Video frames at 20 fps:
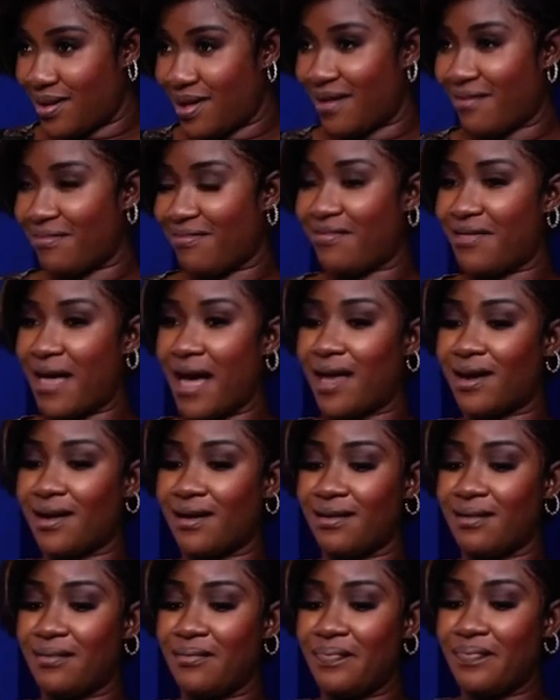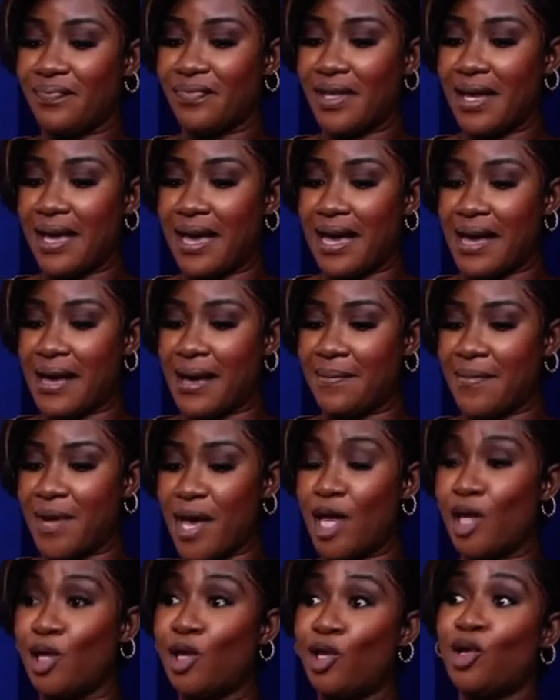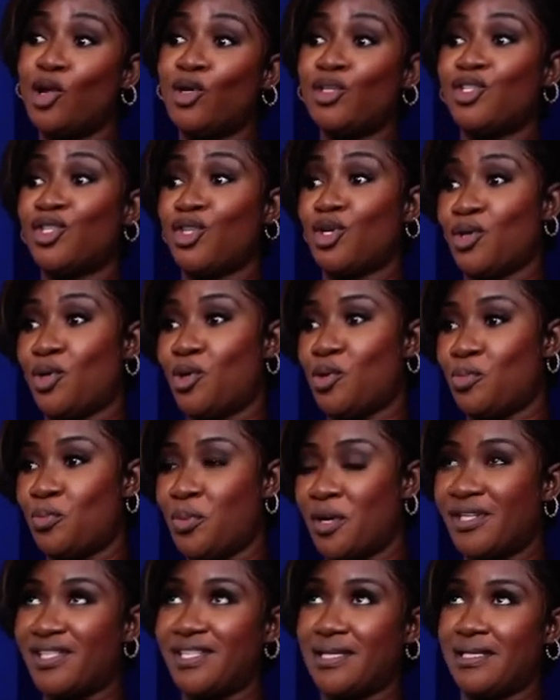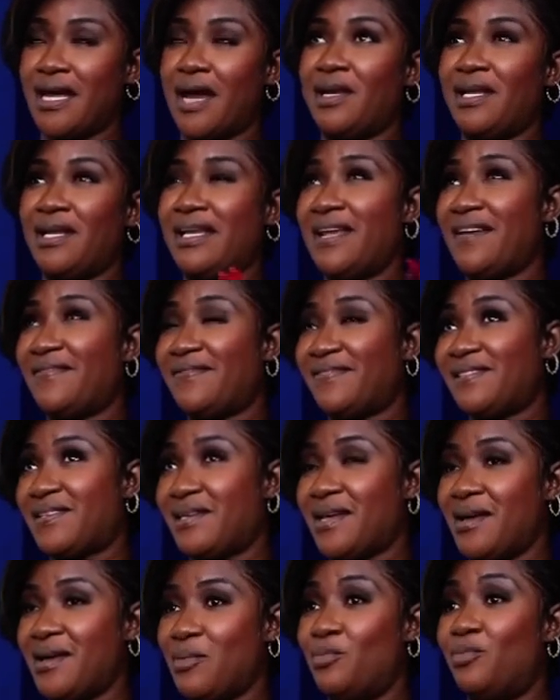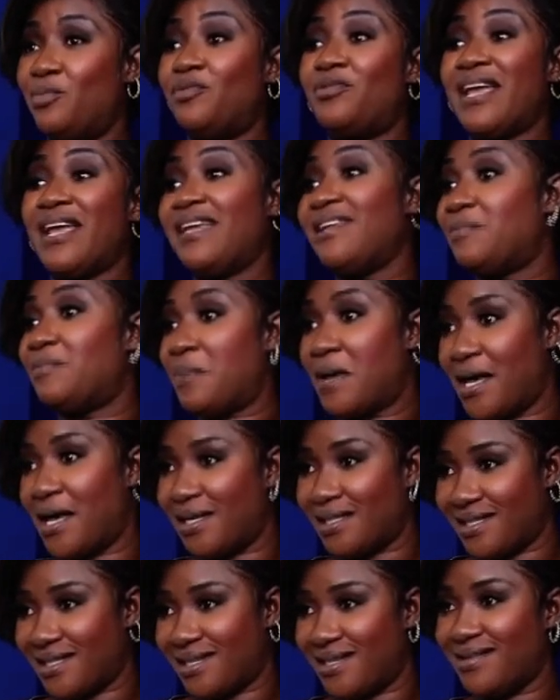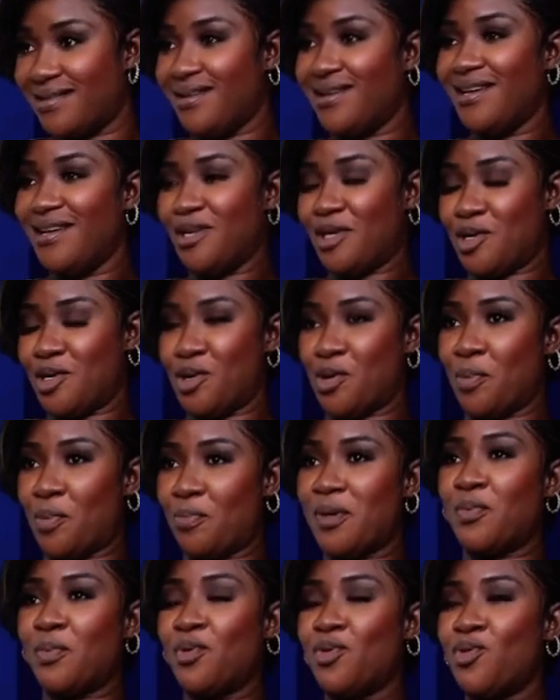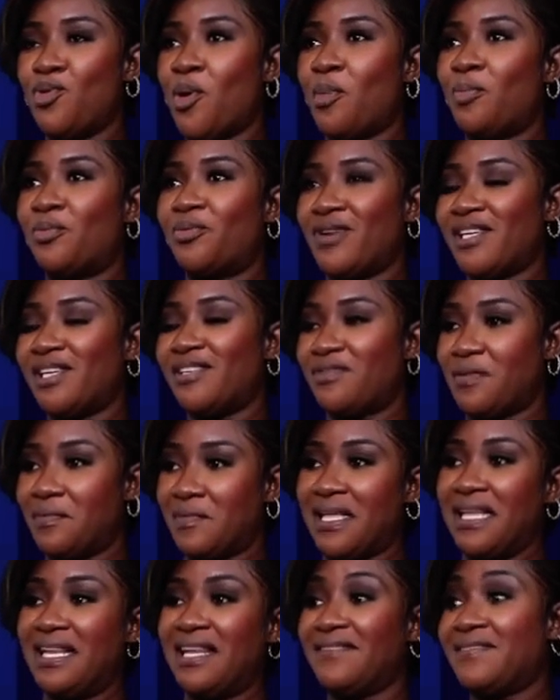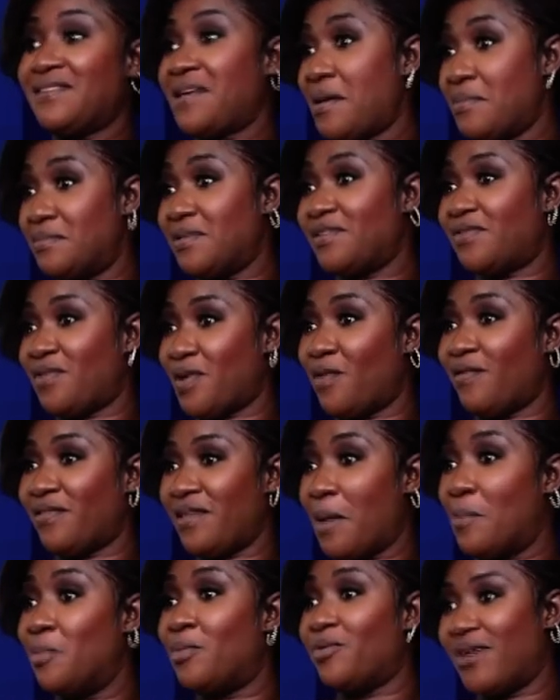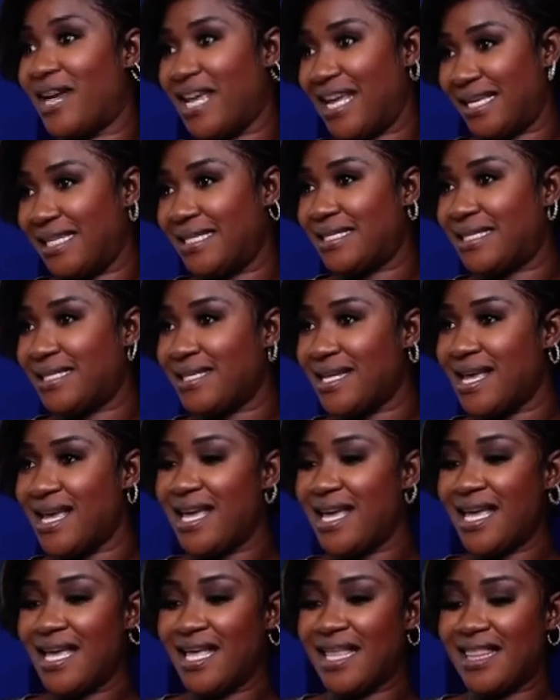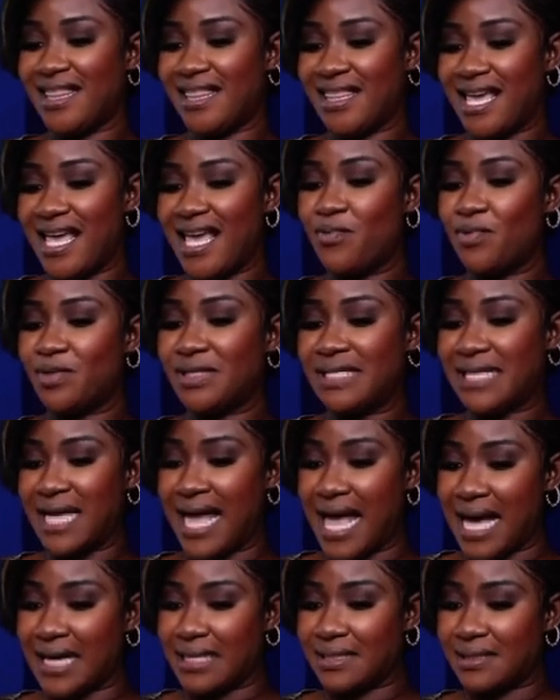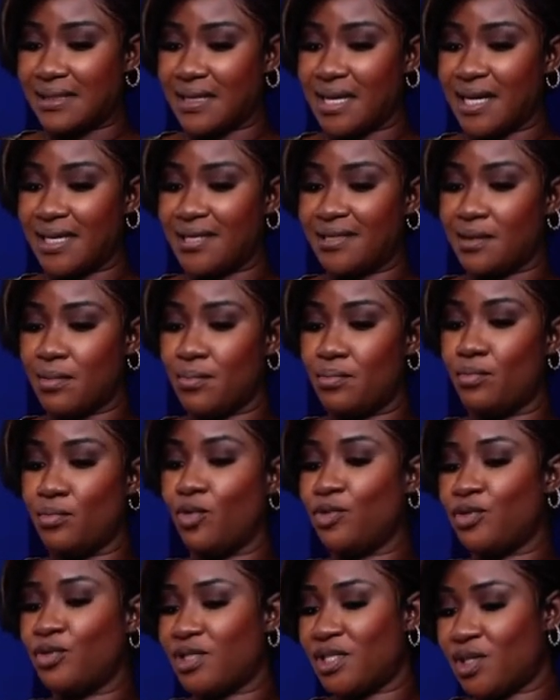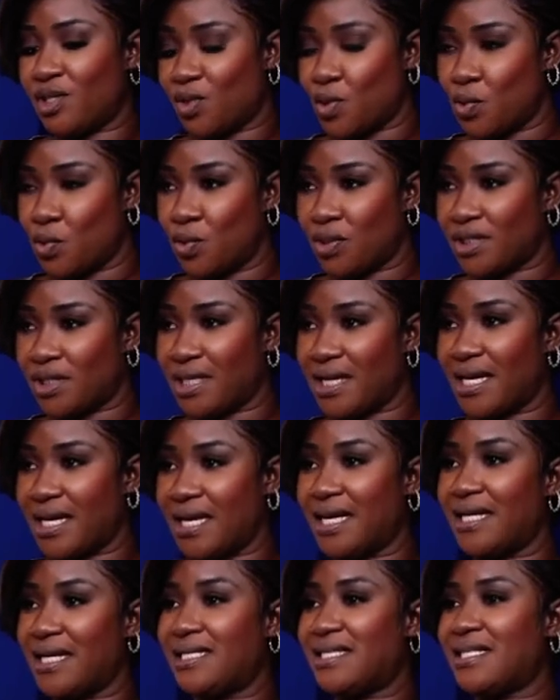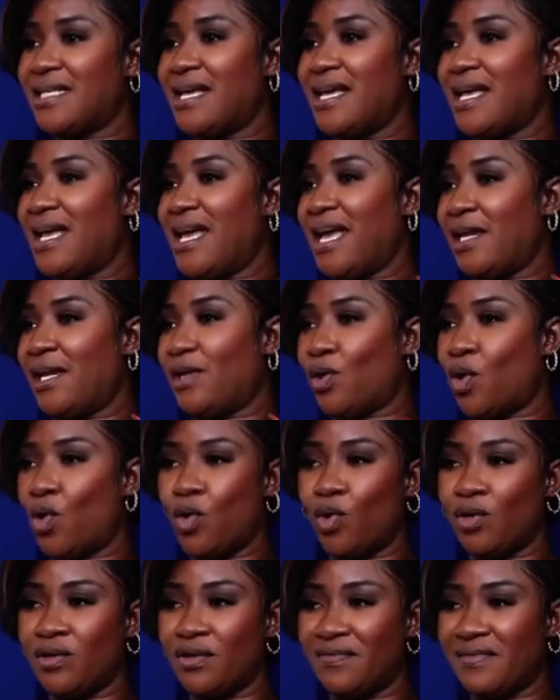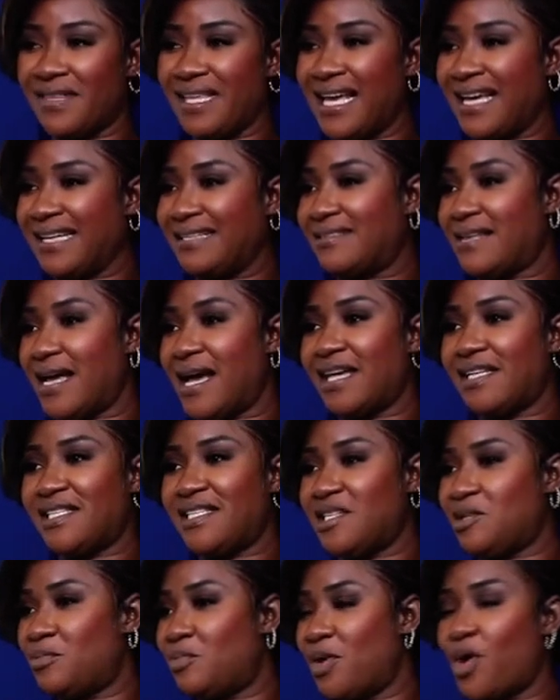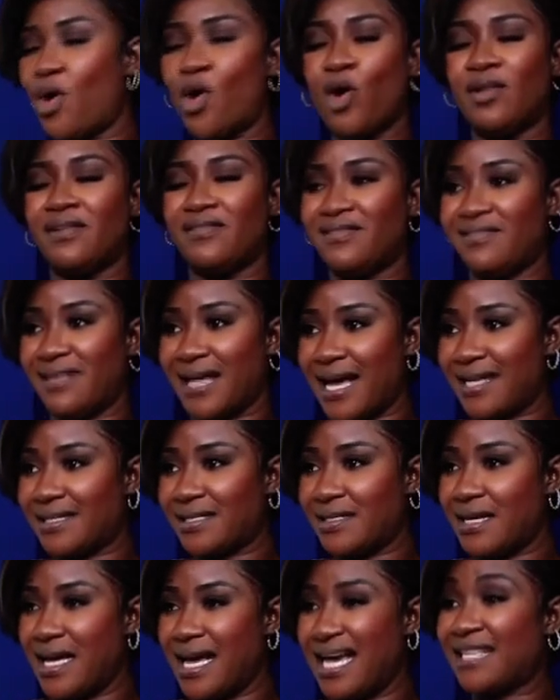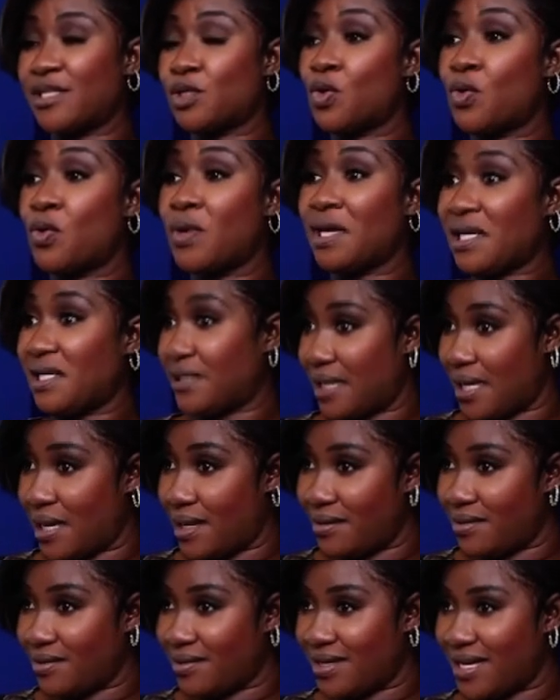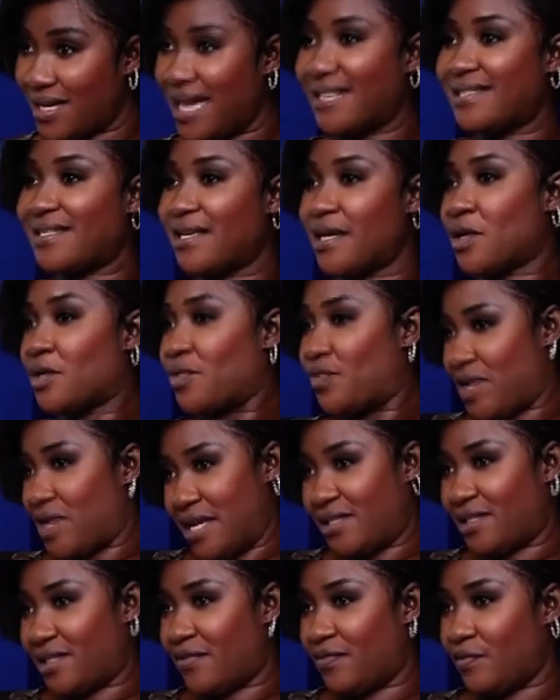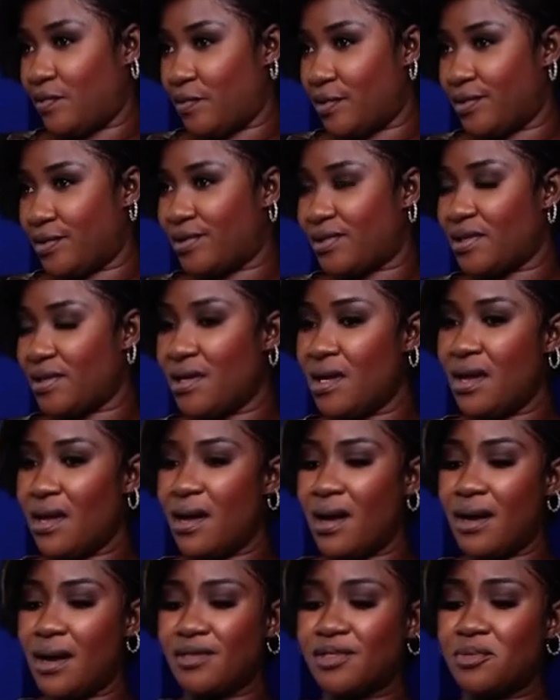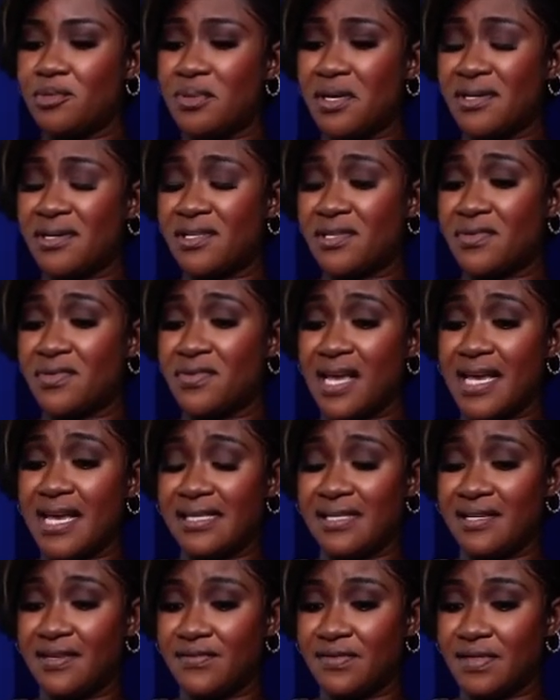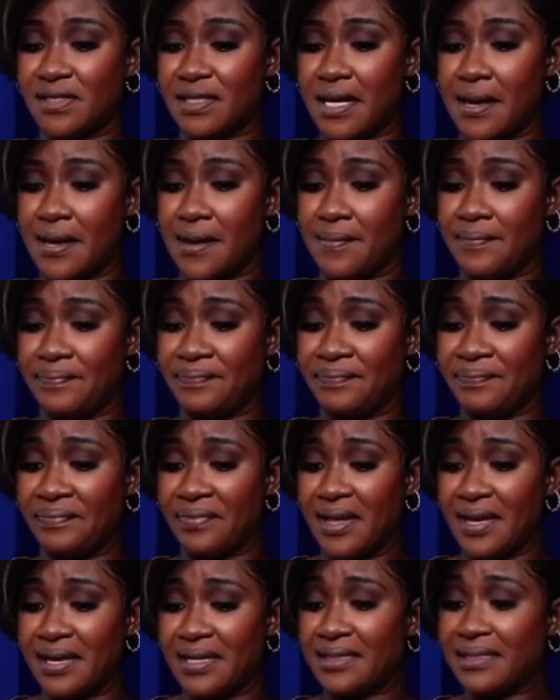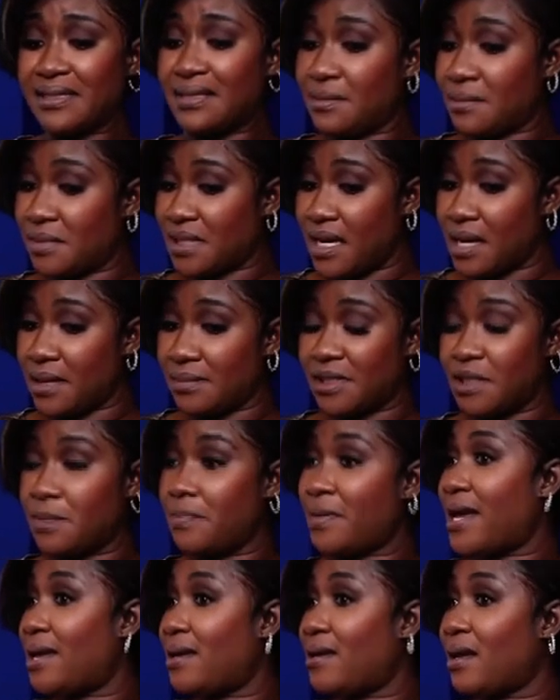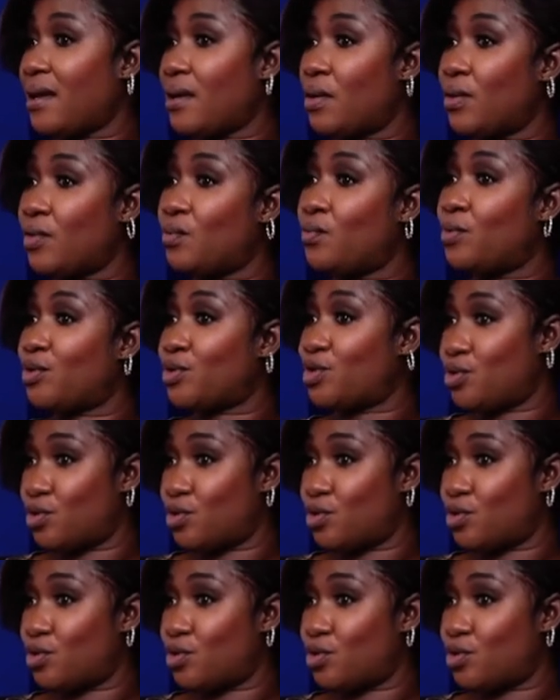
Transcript: than a logical person, a left-brained person, you know, people who operate from the left hemisphere of their brains, they won't access mood disorders and all of the anxiety, all of that as quickly as a creative word. Also because creatives, sometimes depending on what you